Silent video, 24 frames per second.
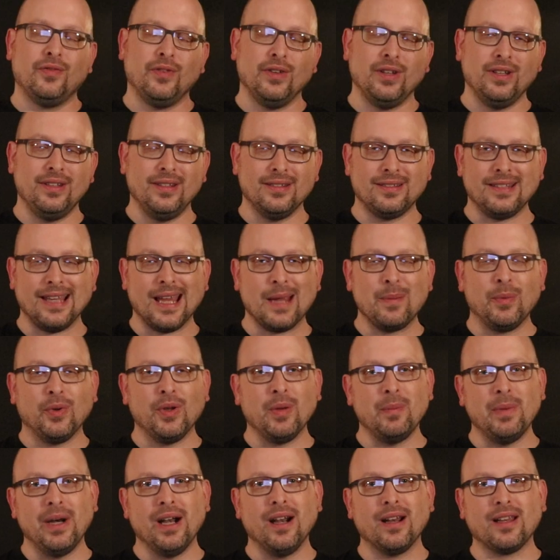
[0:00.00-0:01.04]
the Disabled
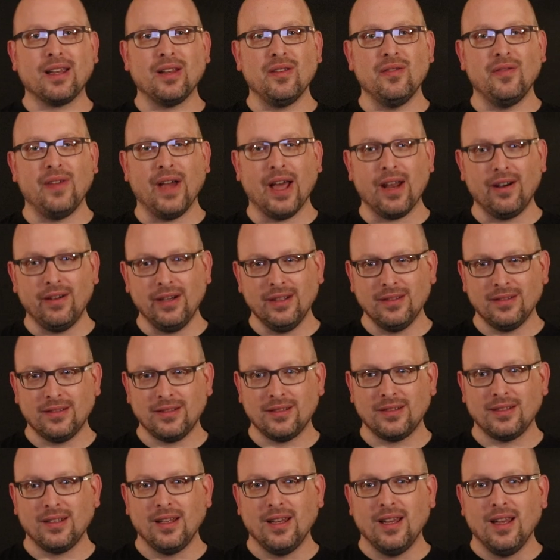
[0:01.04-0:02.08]
American
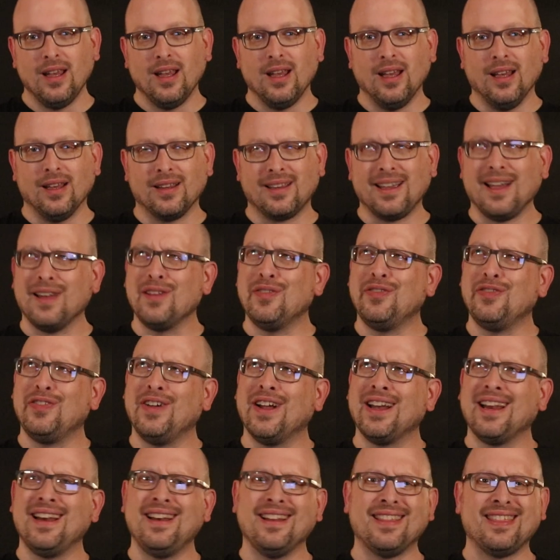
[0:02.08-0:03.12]
Veterans. Kind of
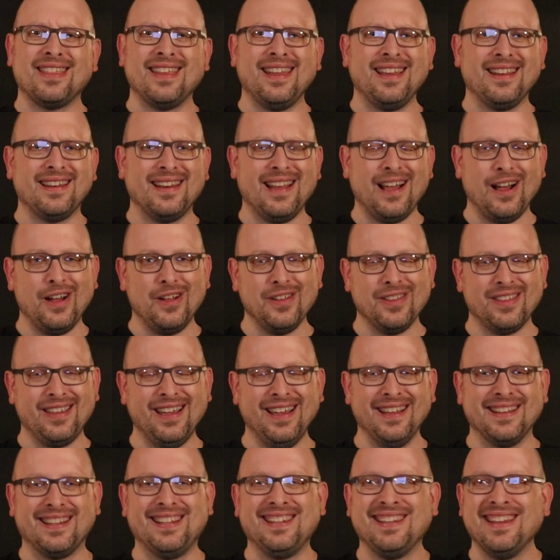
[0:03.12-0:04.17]
funny to think now
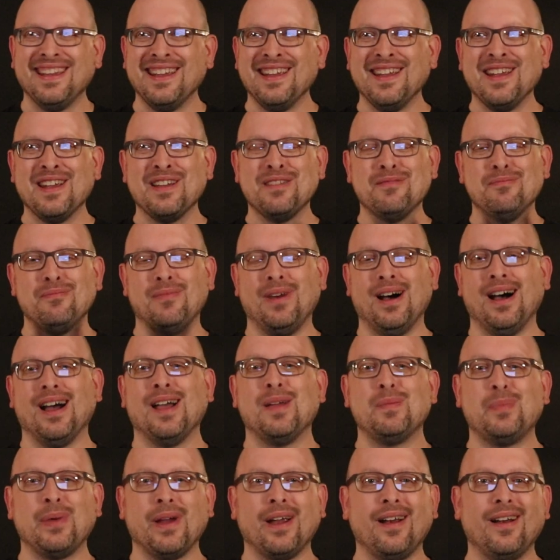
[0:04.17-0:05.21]
that my
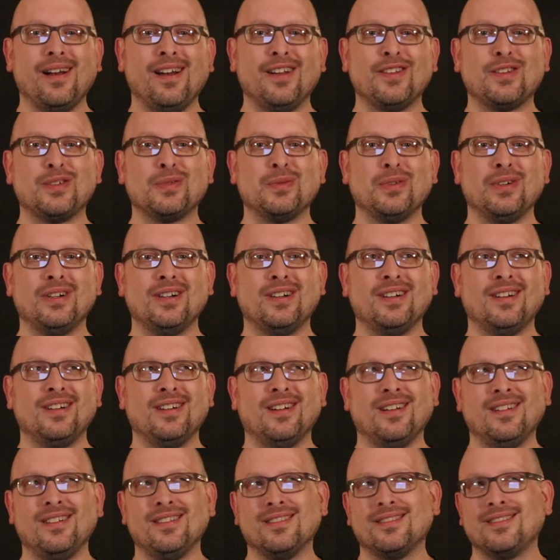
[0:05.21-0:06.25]
parents
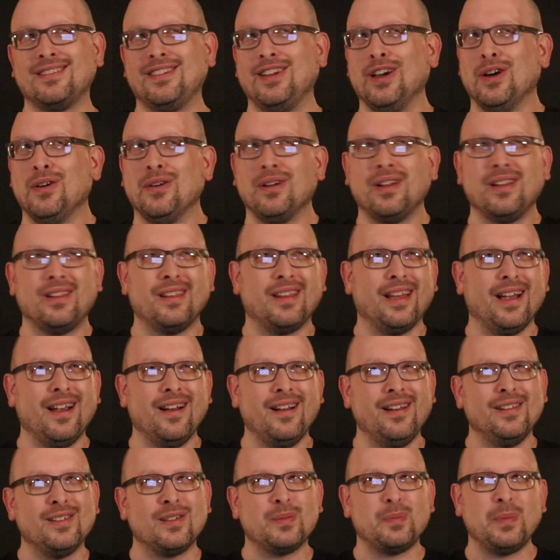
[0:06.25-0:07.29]
were going there
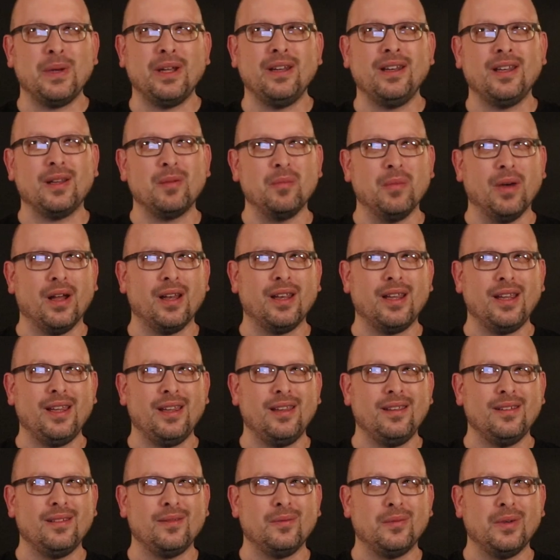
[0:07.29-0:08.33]
and spending
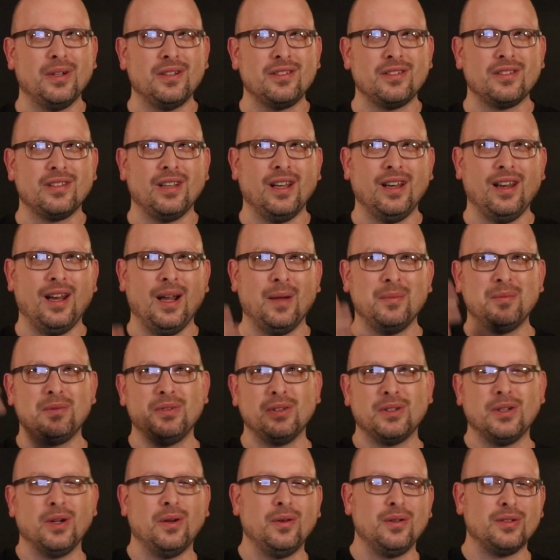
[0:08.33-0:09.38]
money, which ended up to
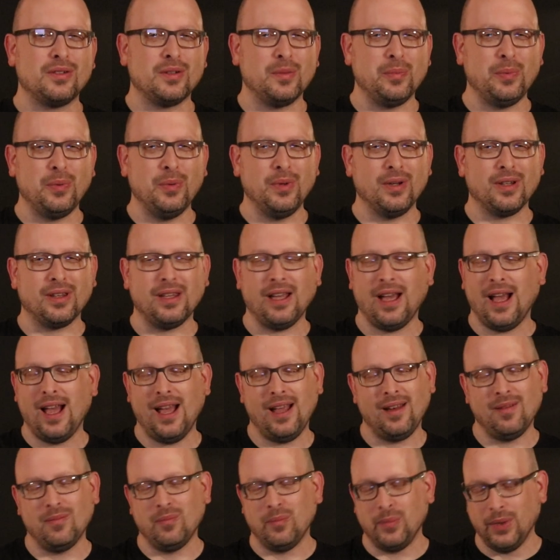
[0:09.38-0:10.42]
go to support
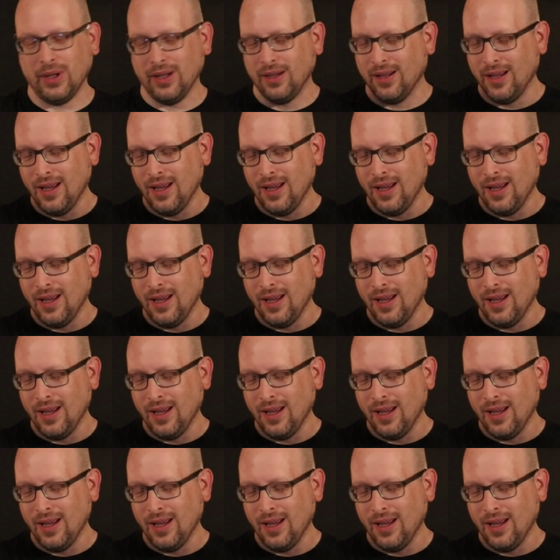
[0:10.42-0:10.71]
that. But